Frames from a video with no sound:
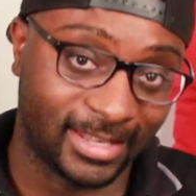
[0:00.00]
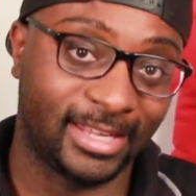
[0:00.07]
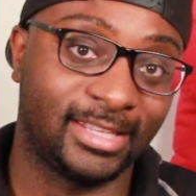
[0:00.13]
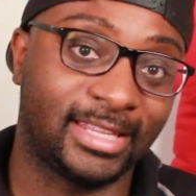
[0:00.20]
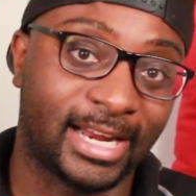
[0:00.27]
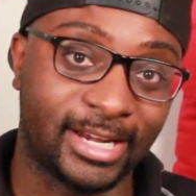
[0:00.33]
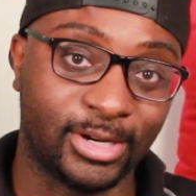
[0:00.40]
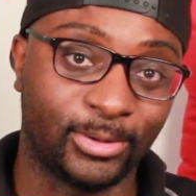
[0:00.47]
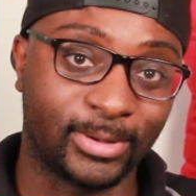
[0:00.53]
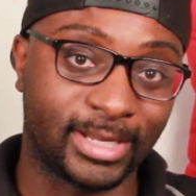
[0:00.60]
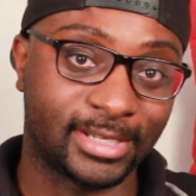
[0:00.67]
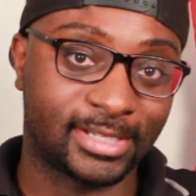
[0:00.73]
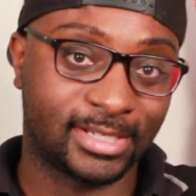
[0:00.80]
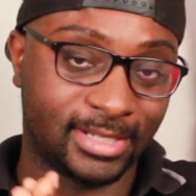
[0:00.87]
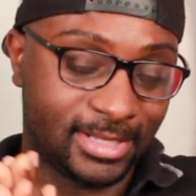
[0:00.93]
thing that I
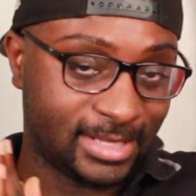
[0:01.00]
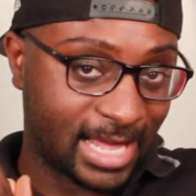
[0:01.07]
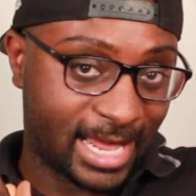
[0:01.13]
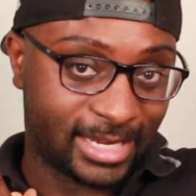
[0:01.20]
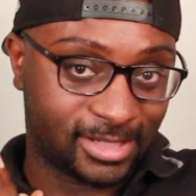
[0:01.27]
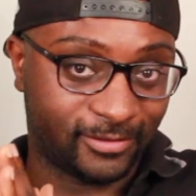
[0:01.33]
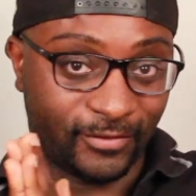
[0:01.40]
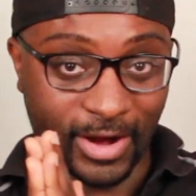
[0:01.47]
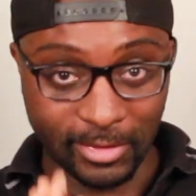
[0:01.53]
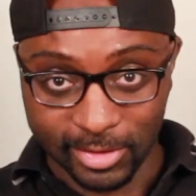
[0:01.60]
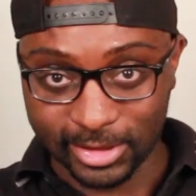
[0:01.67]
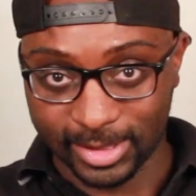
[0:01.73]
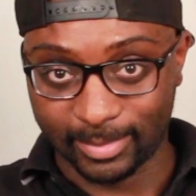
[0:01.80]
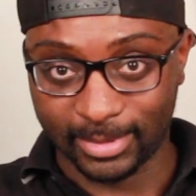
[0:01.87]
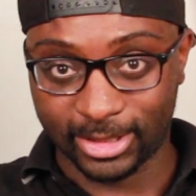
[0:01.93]
notice that is
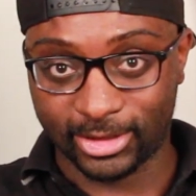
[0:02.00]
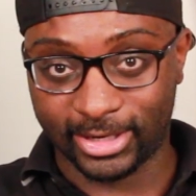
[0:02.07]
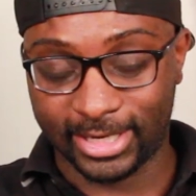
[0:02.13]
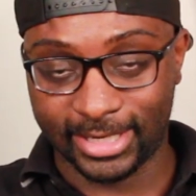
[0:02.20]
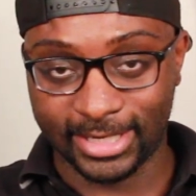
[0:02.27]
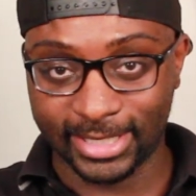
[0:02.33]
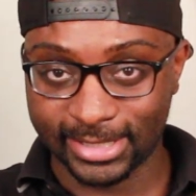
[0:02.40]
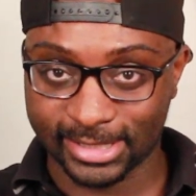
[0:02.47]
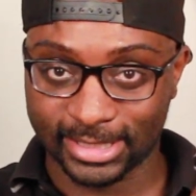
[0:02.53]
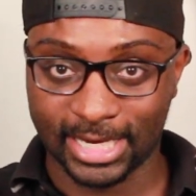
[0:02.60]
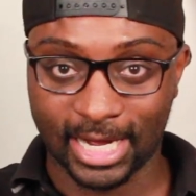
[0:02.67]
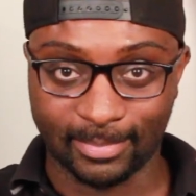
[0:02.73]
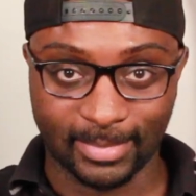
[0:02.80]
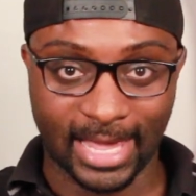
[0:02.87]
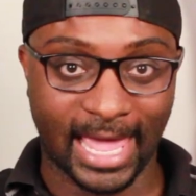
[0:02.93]
very similar in
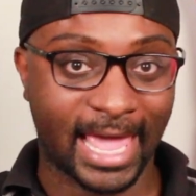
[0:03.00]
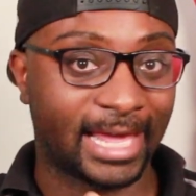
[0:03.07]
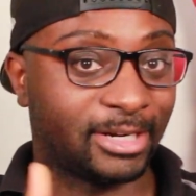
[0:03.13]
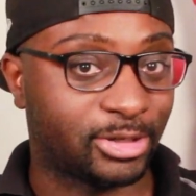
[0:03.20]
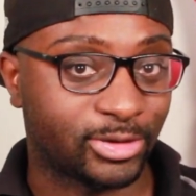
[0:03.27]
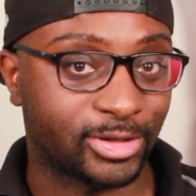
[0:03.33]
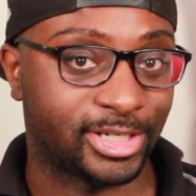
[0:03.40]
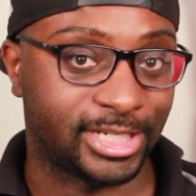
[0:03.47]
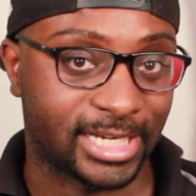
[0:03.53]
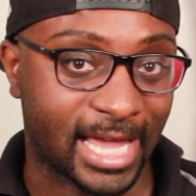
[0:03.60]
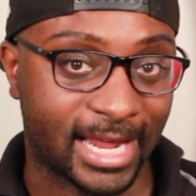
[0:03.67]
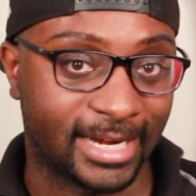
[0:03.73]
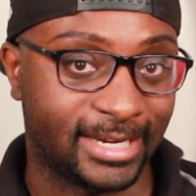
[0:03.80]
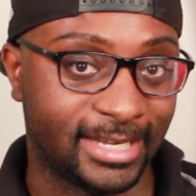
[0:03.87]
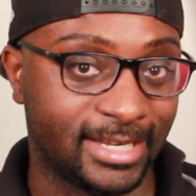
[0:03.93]
Islam and
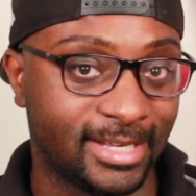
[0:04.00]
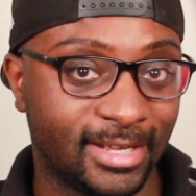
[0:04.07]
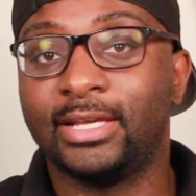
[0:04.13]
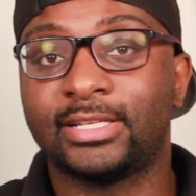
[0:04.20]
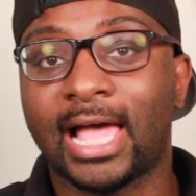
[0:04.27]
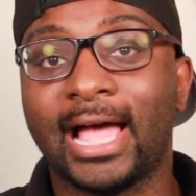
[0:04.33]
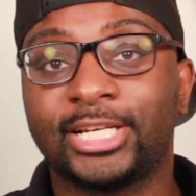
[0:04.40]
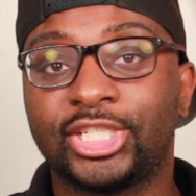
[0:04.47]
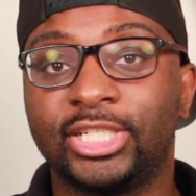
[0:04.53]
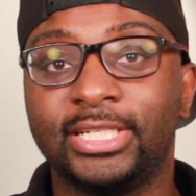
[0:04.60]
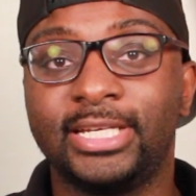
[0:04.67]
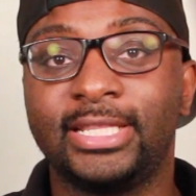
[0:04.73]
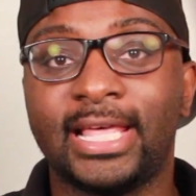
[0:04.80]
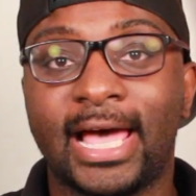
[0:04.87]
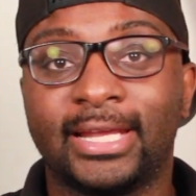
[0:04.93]
Christianity is
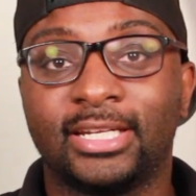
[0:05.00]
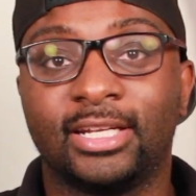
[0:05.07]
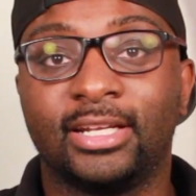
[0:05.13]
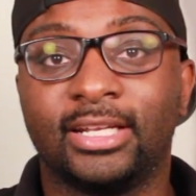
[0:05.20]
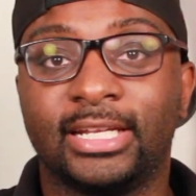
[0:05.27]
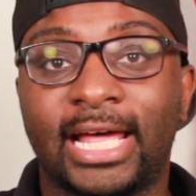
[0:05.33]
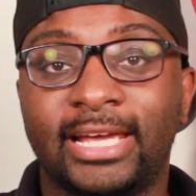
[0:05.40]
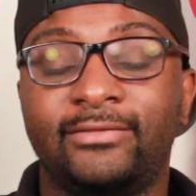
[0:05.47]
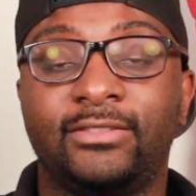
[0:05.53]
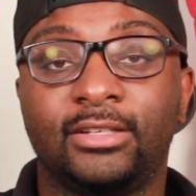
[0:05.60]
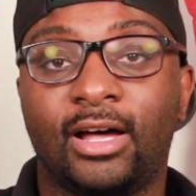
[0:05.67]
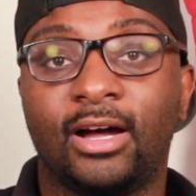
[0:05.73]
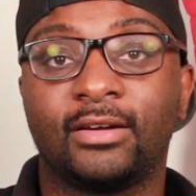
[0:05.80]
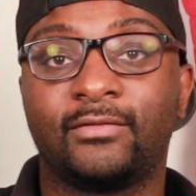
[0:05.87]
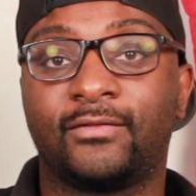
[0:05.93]
actually that
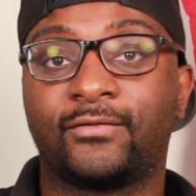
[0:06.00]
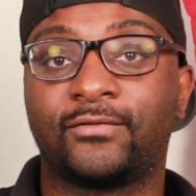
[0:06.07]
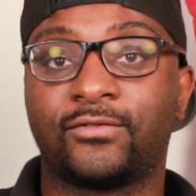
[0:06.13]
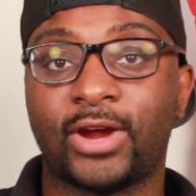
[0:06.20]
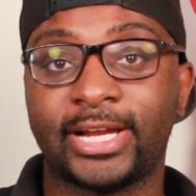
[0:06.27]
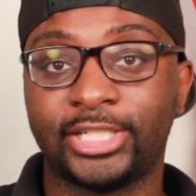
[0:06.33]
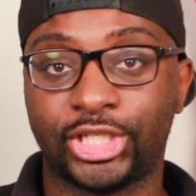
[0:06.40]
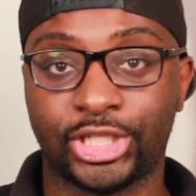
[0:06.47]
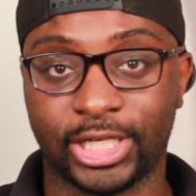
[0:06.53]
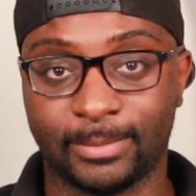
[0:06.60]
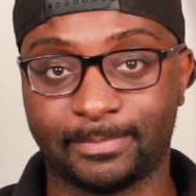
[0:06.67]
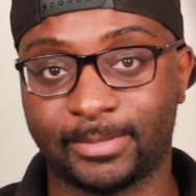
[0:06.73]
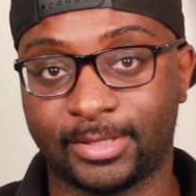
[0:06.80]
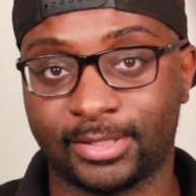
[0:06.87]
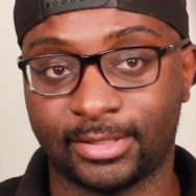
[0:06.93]
lifelong
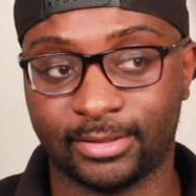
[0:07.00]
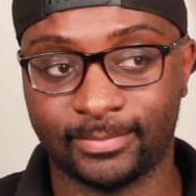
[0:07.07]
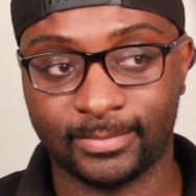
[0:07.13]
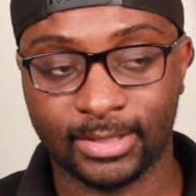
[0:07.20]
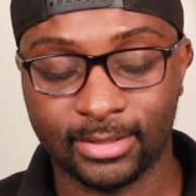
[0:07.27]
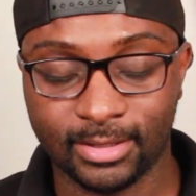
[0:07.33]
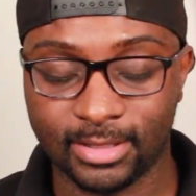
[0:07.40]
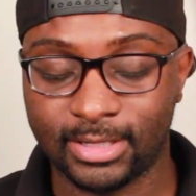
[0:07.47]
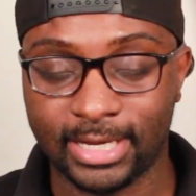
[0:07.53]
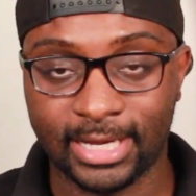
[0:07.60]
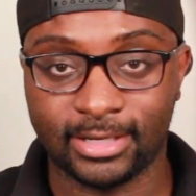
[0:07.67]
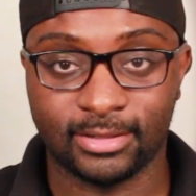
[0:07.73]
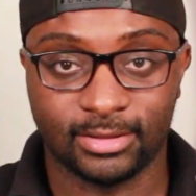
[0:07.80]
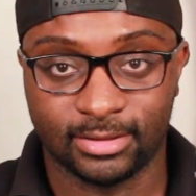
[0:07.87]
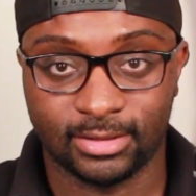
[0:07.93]
friendships
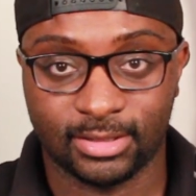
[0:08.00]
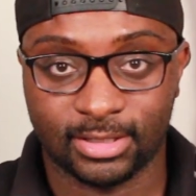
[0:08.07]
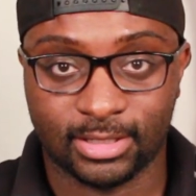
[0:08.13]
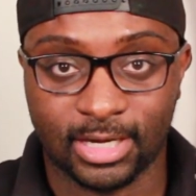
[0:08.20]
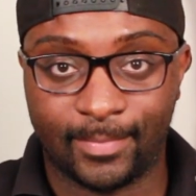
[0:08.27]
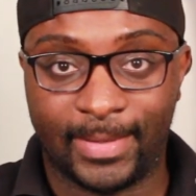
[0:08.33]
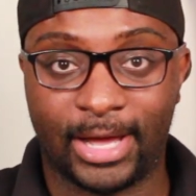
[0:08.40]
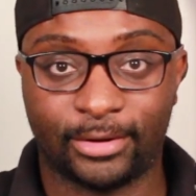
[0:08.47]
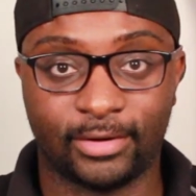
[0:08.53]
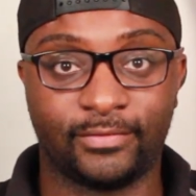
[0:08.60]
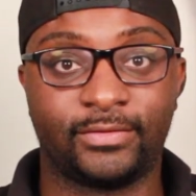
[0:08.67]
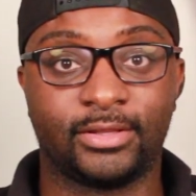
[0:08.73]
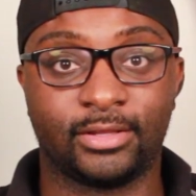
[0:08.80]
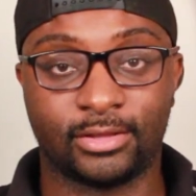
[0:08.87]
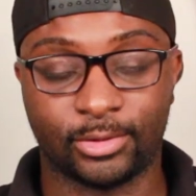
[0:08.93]
can come out
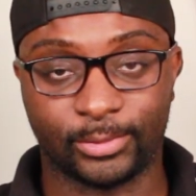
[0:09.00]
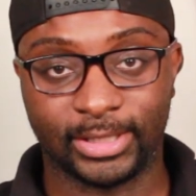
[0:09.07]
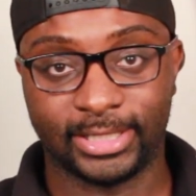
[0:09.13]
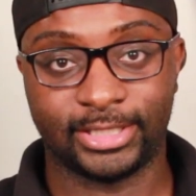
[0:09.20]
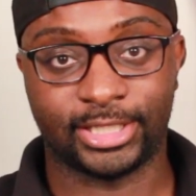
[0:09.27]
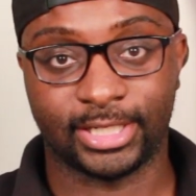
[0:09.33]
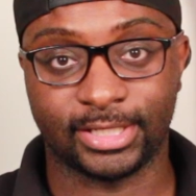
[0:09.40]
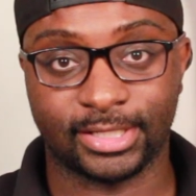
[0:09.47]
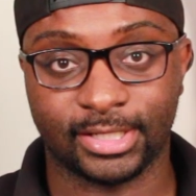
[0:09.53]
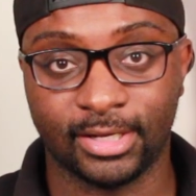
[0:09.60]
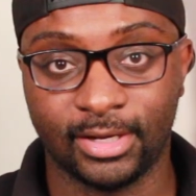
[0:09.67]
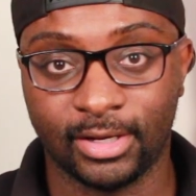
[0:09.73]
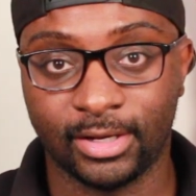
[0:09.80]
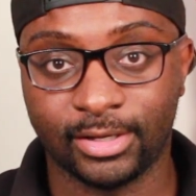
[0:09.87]
of the religions.